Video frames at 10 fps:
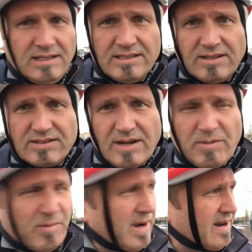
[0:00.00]
So it's
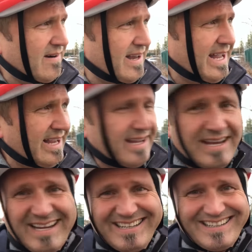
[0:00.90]
coming by our lake.
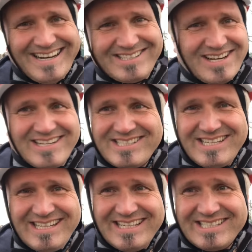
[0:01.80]
You guys got to
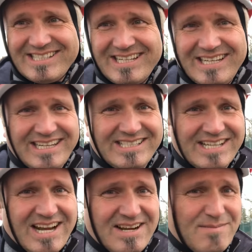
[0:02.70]
see this. It is
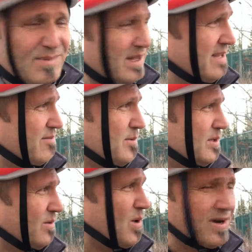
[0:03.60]

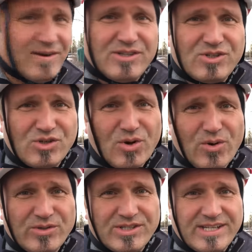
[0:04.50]
unbelievable. The water is
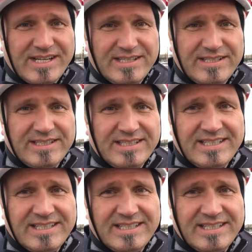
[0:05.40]
so still.